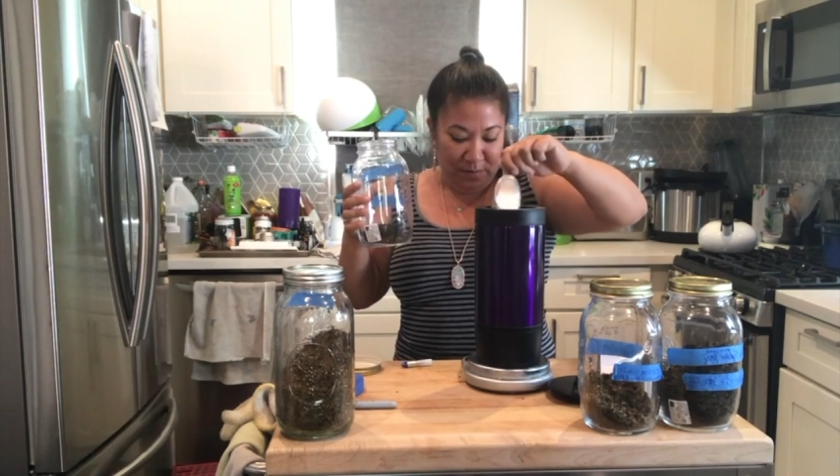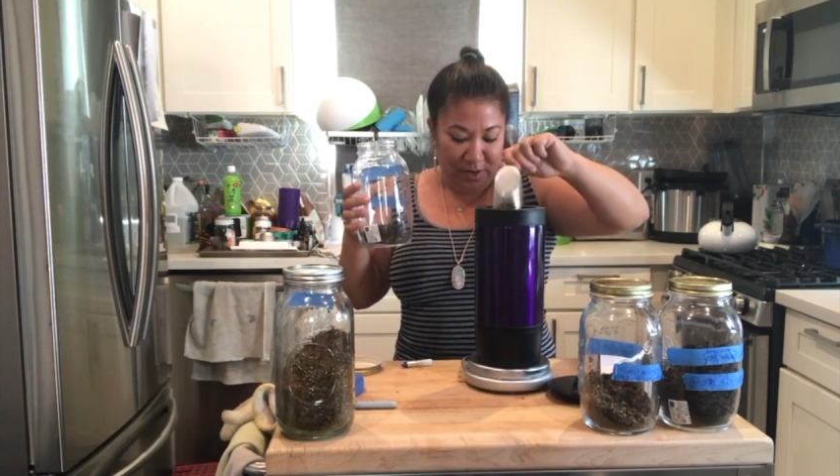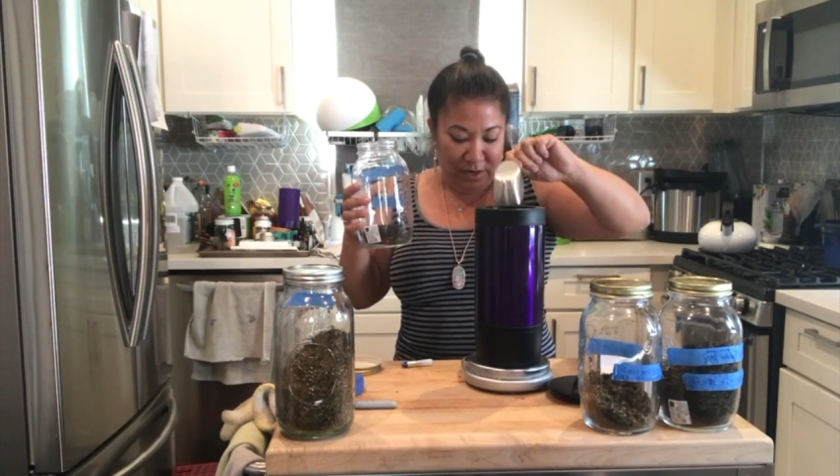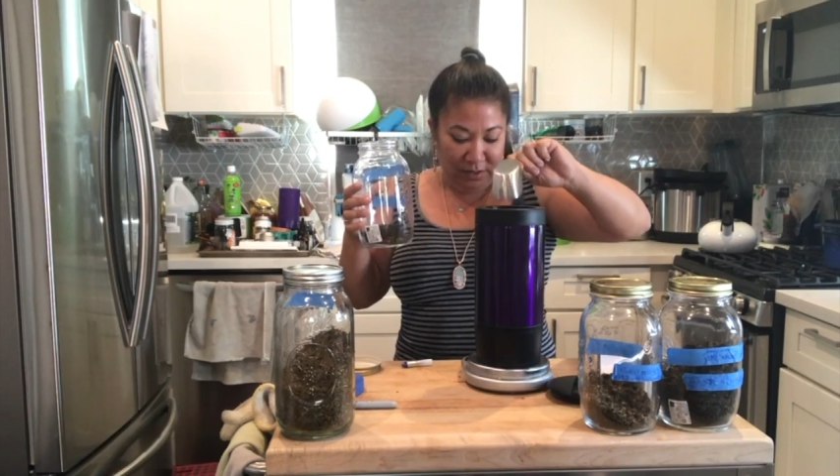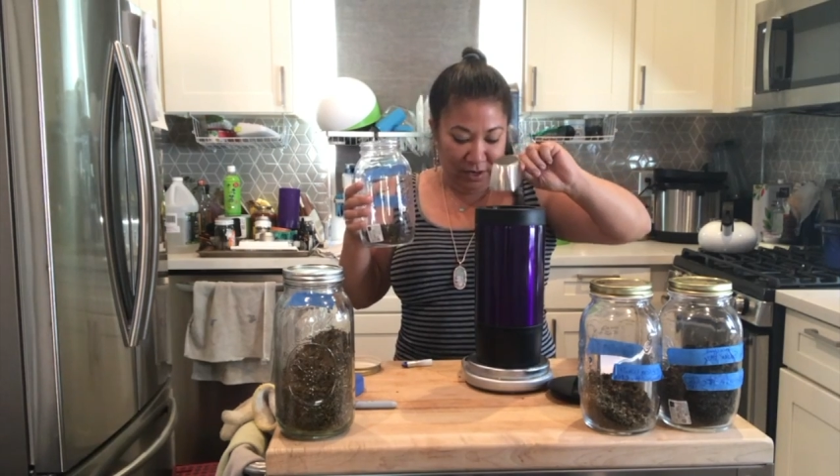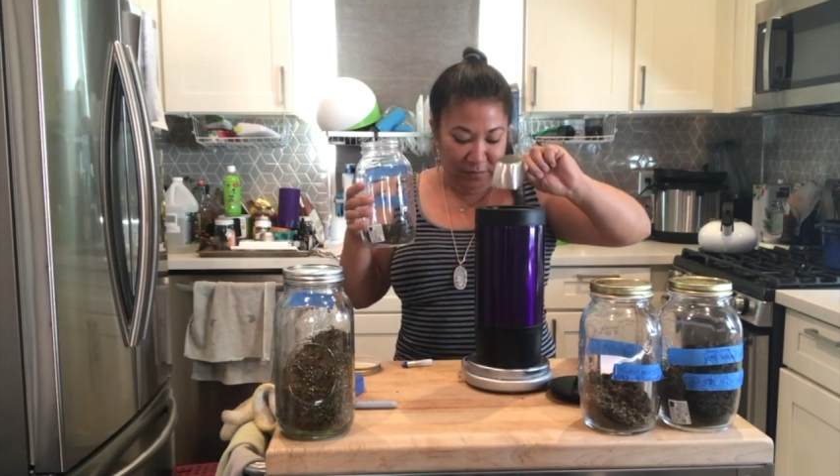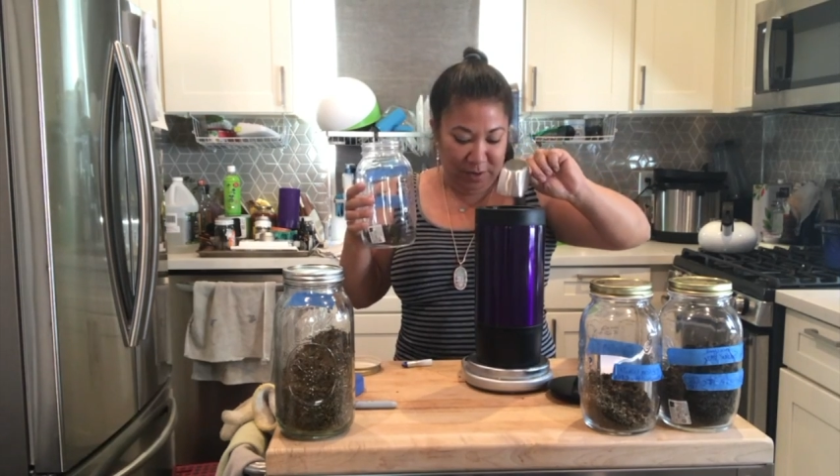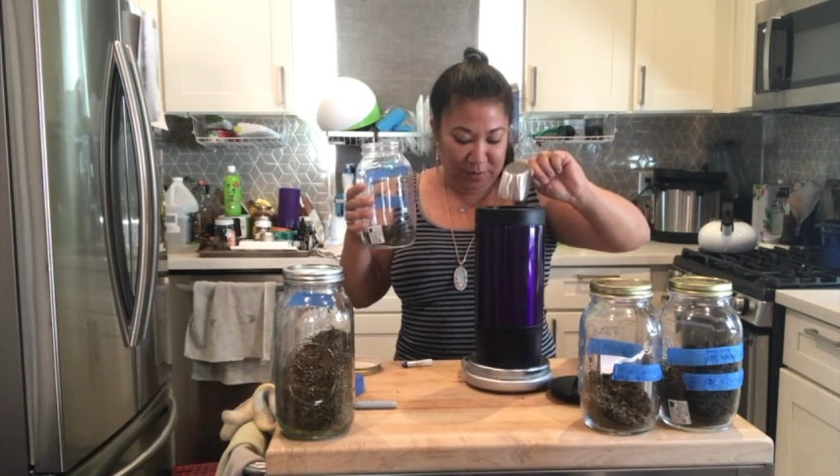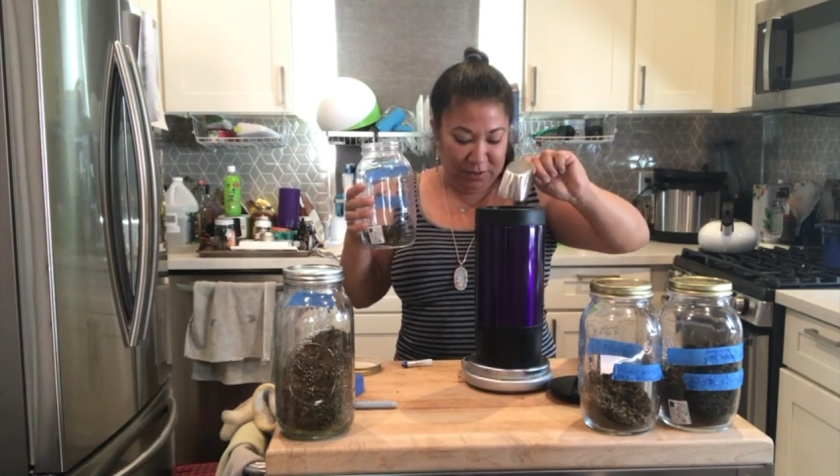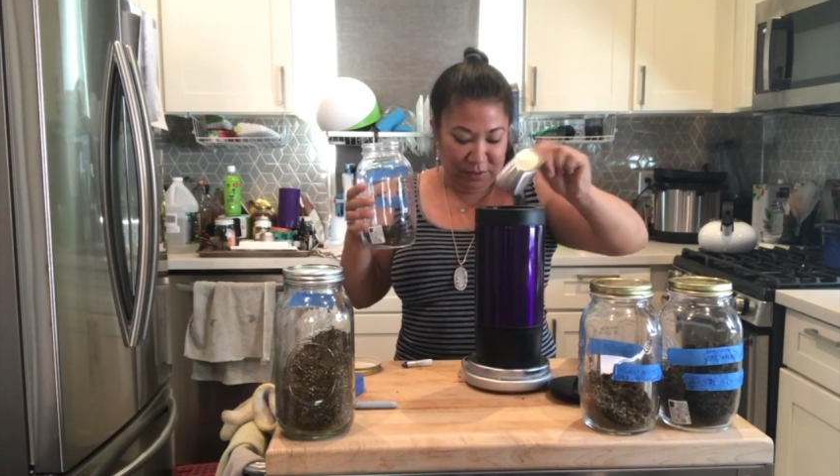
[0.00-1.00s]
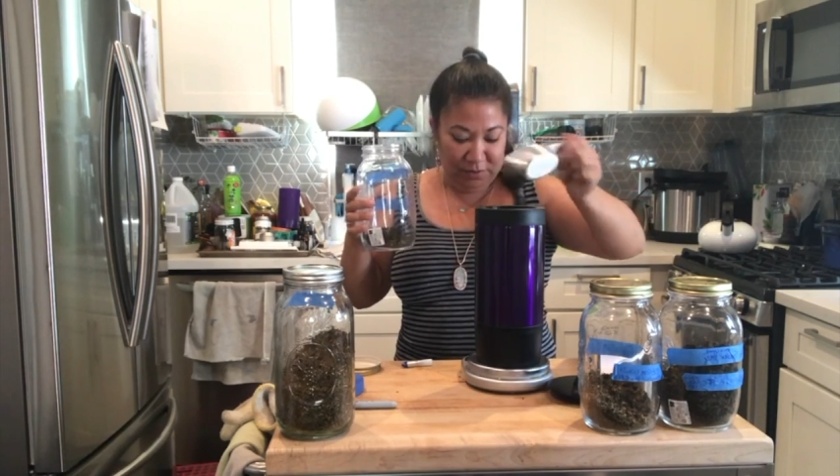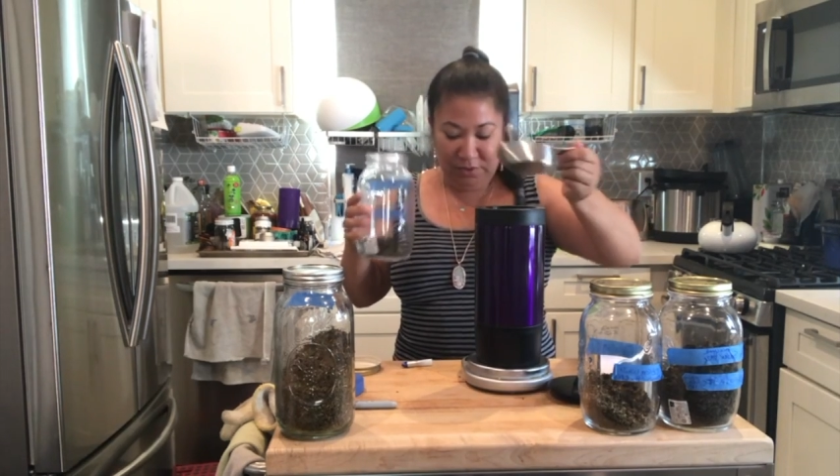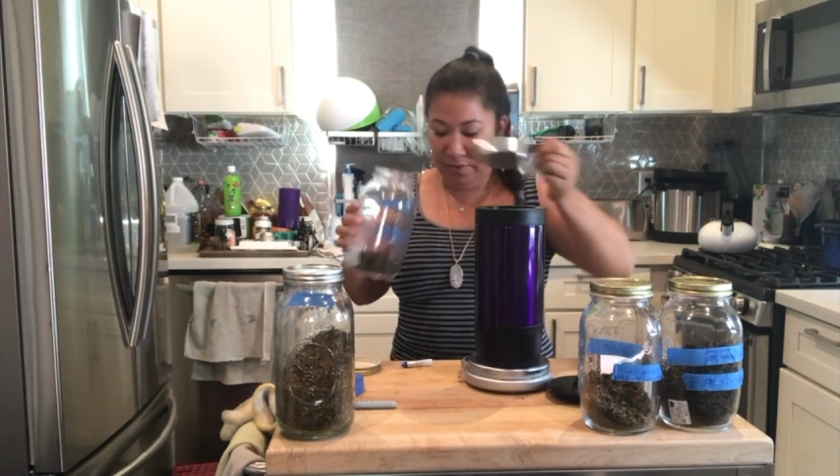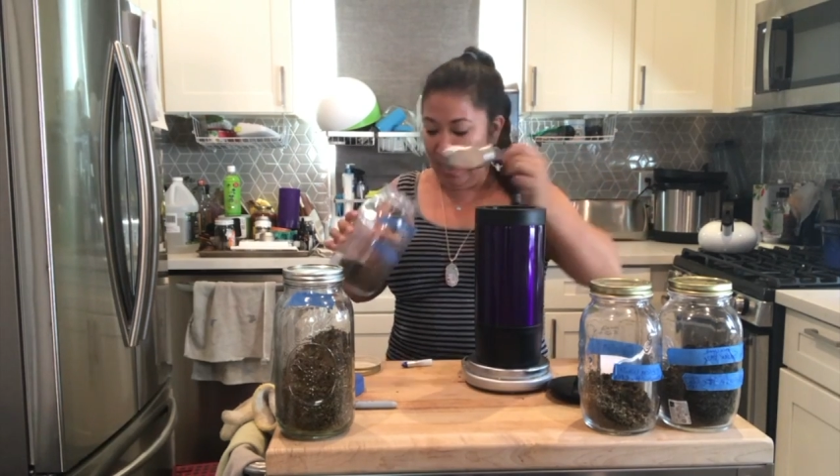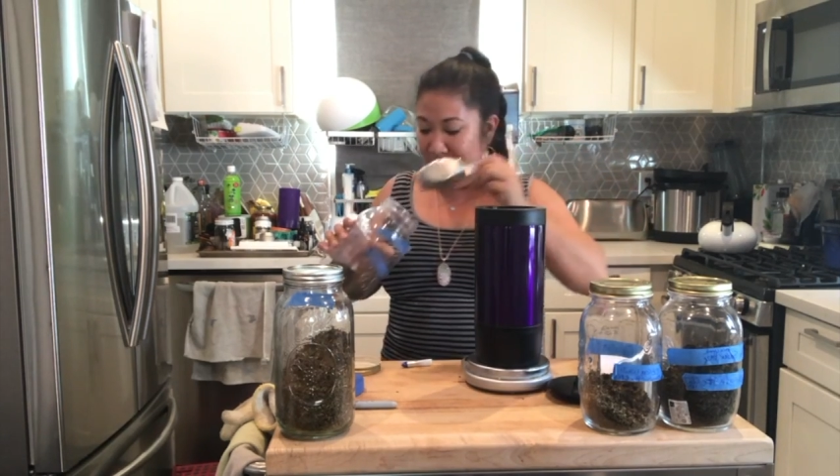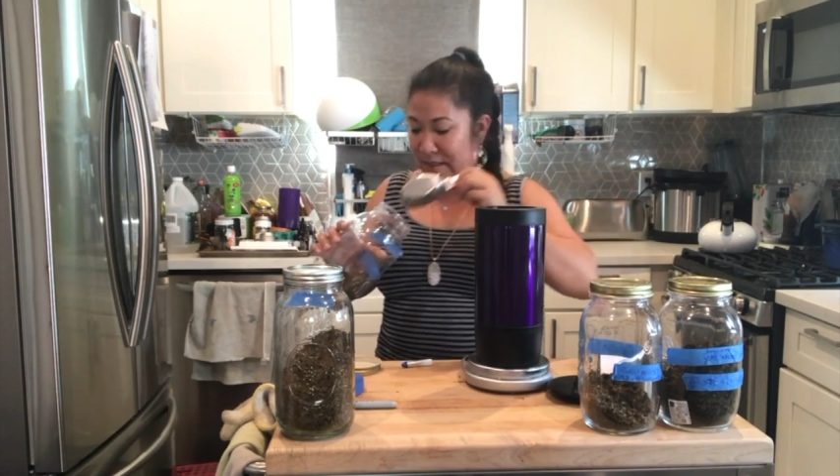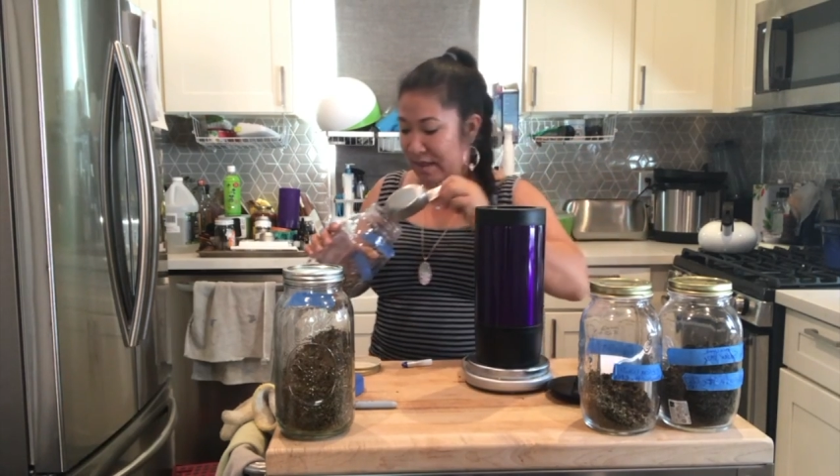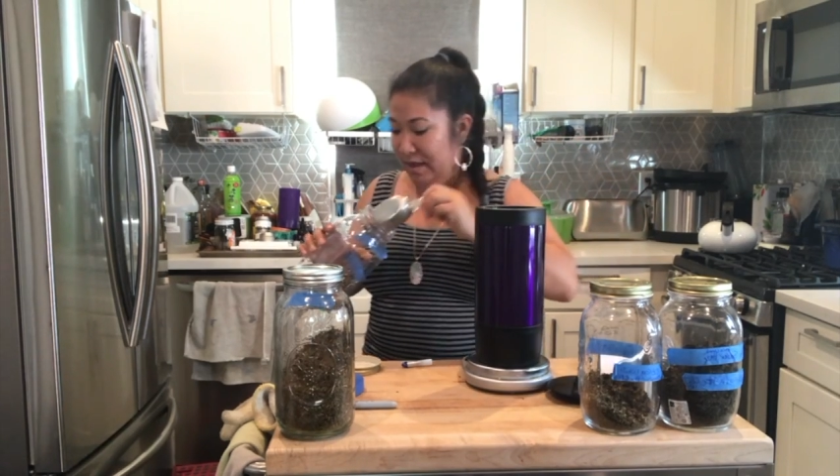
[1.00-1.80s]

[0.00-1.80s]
But a lot of people don't do that.